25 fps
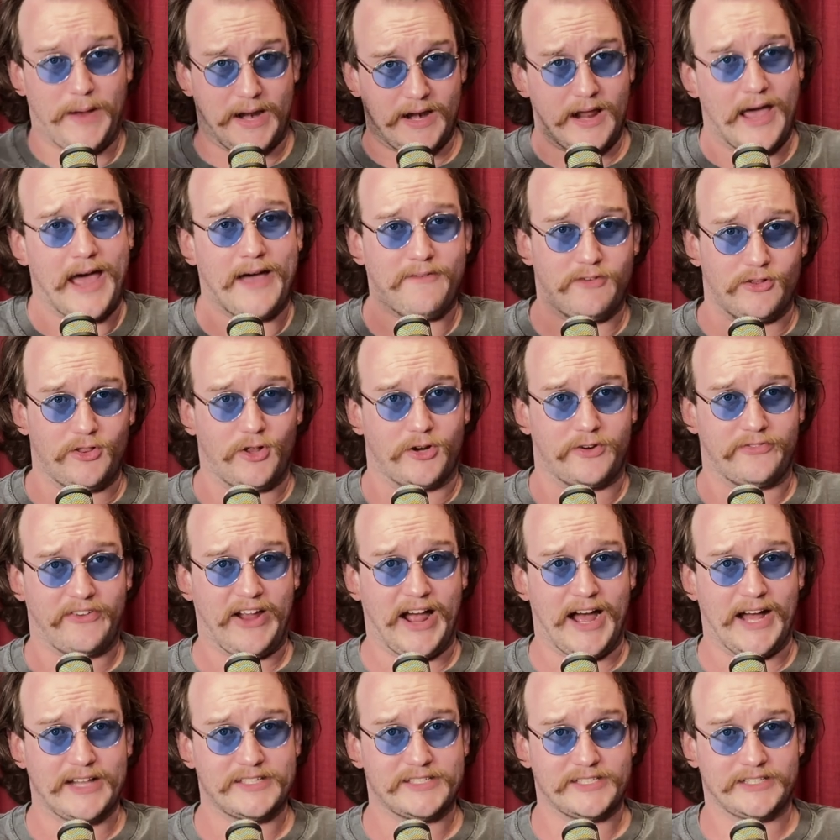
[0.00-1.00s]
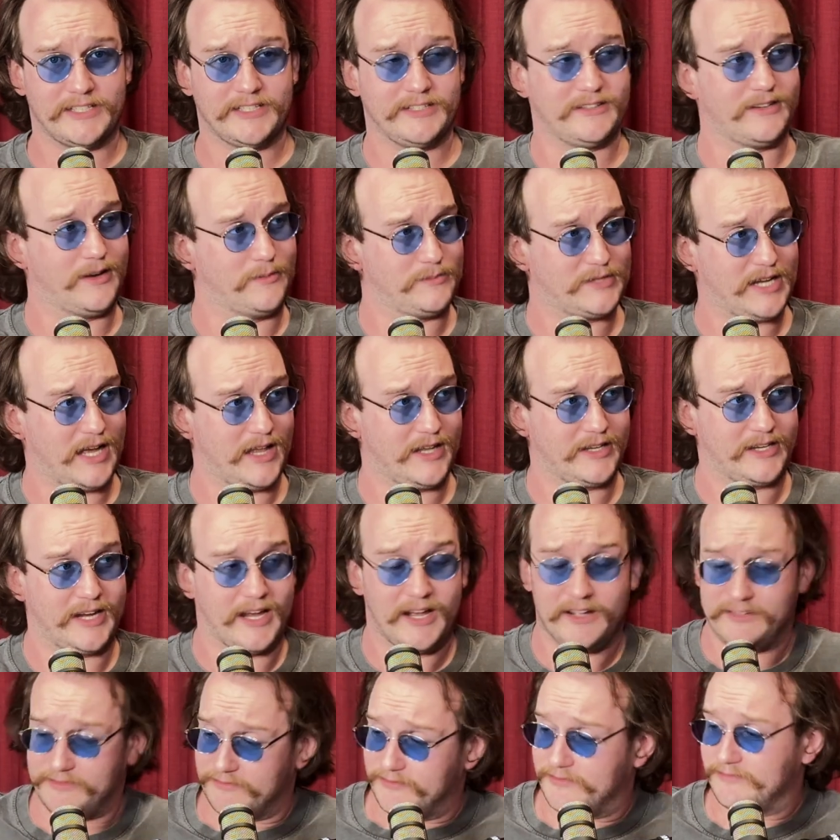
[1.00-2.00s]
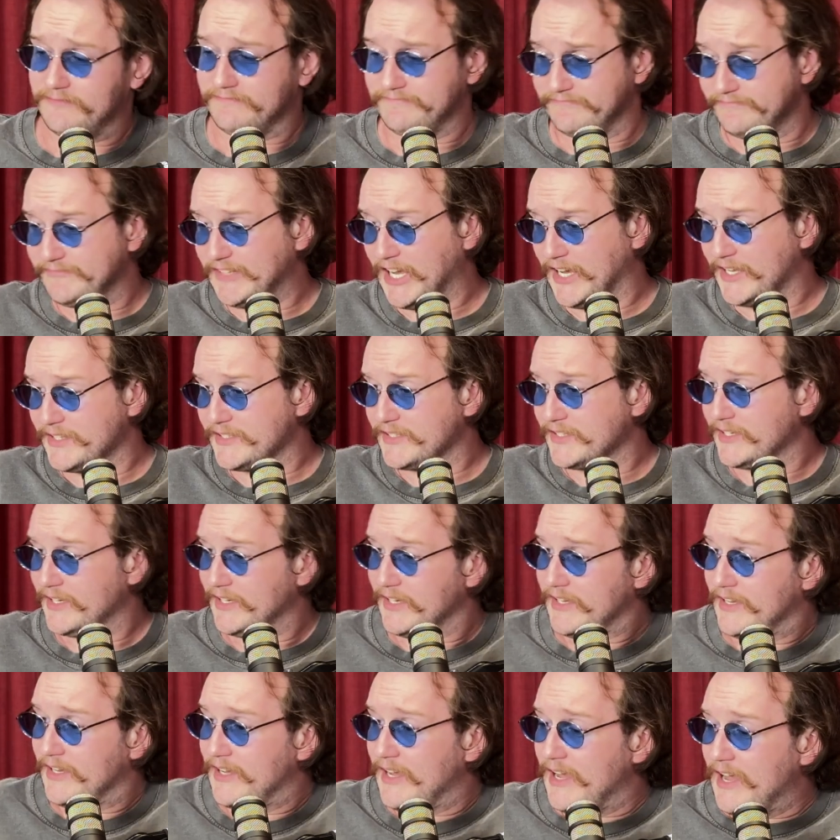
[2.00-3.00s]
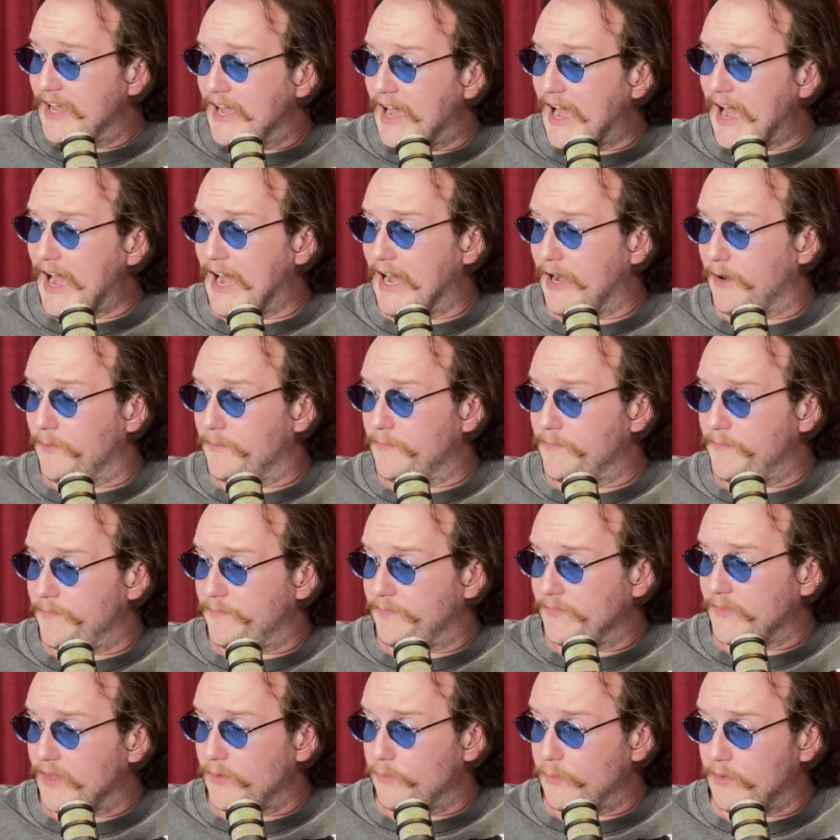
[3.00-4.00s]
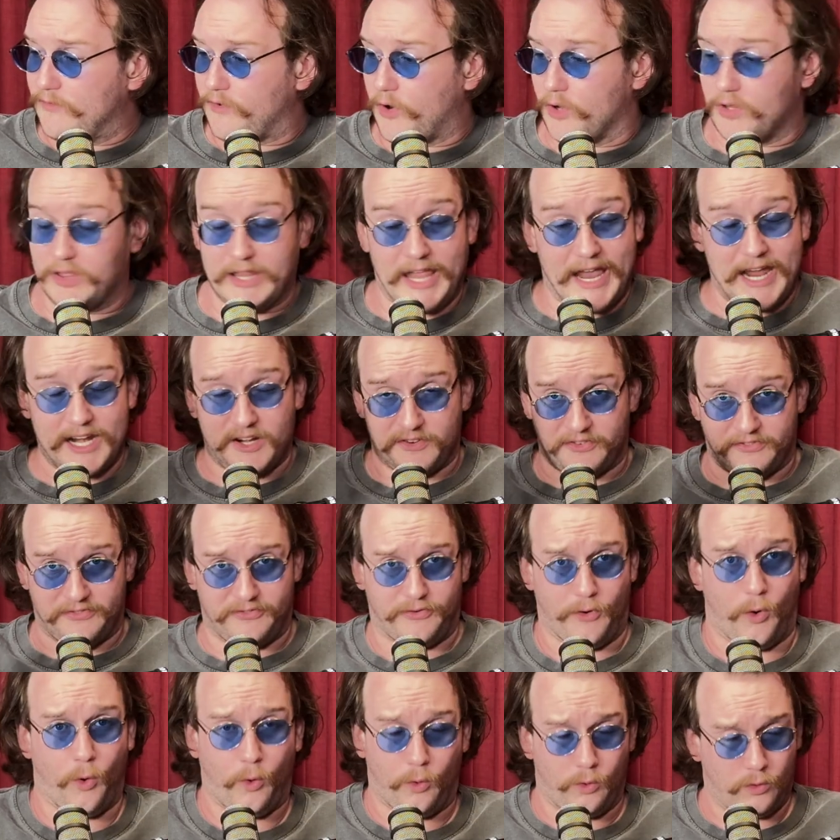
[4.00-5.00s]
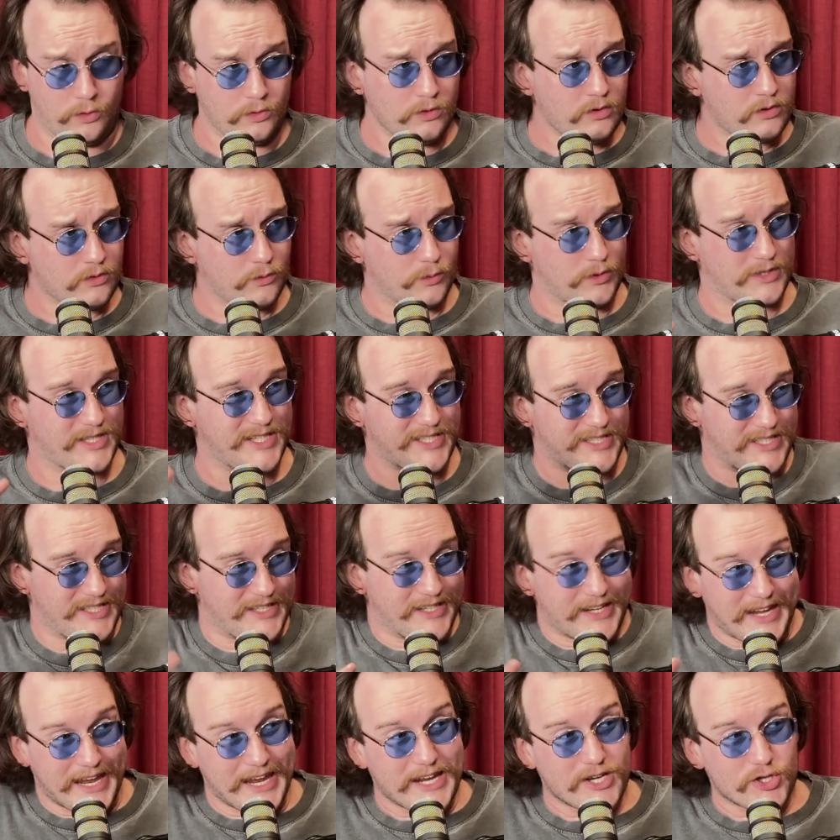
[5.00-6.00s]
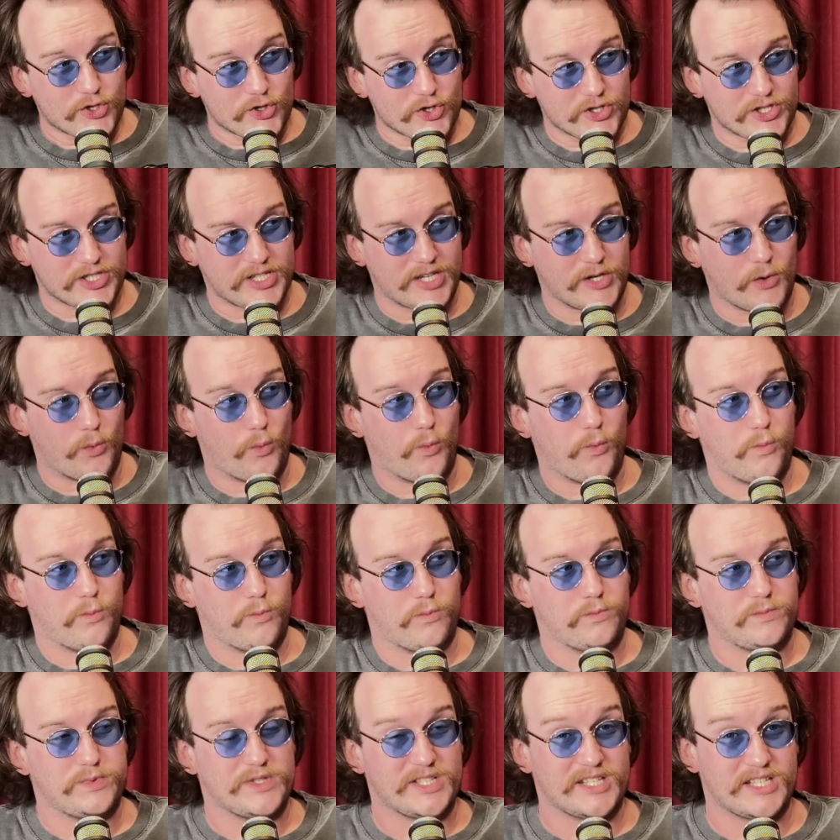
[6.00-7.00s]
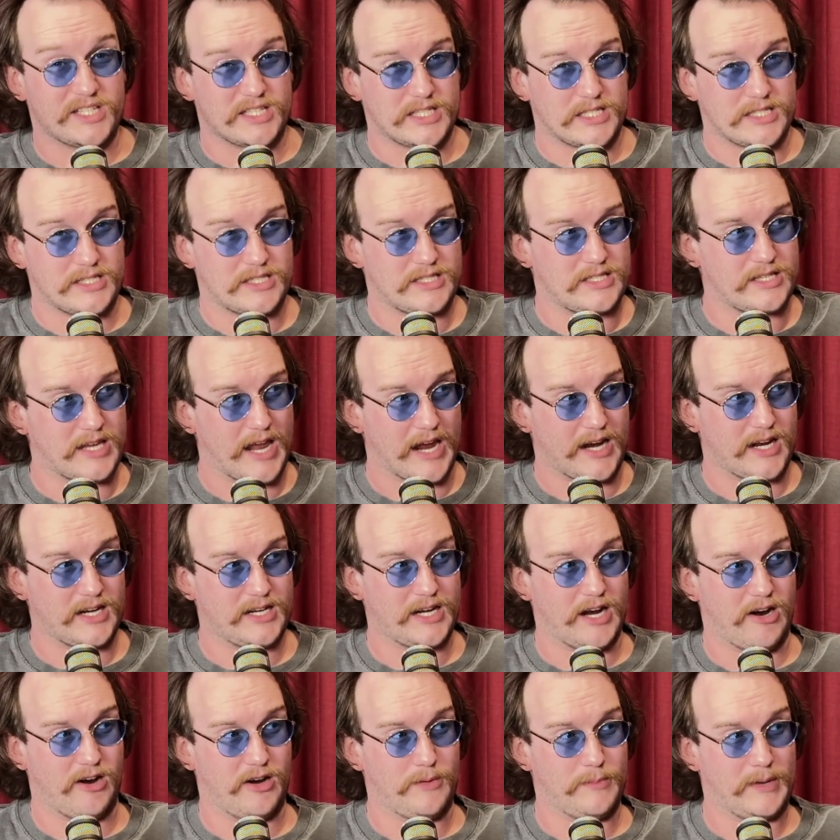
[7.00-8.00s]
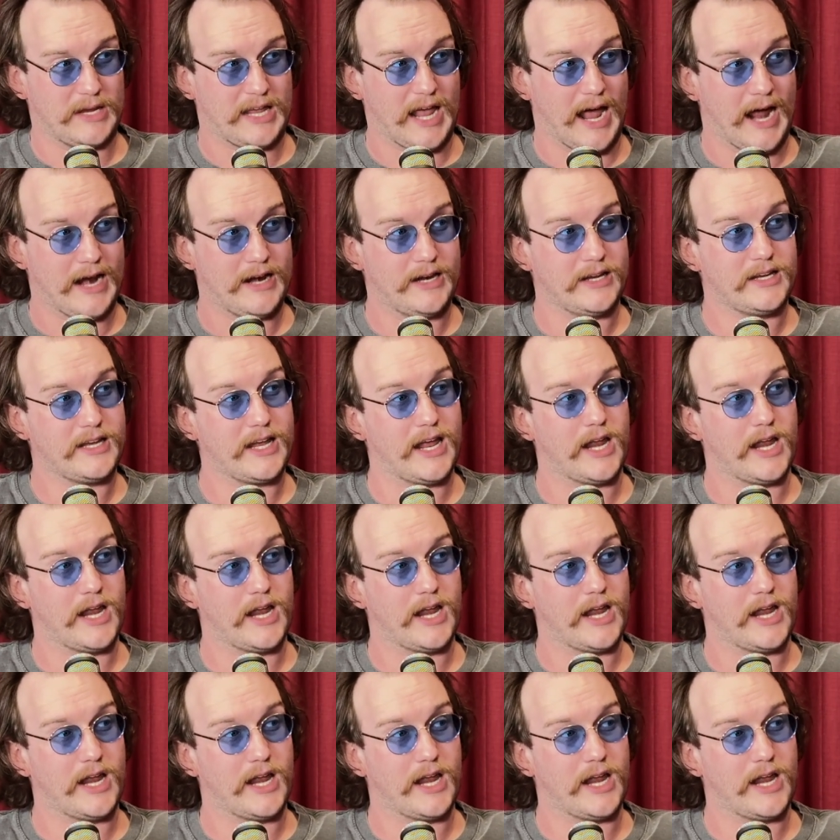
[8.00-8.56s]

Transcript: better have a lot of cards in it. I'm telling you, it does. We've got landfall, which is an interesting secondary mechanic.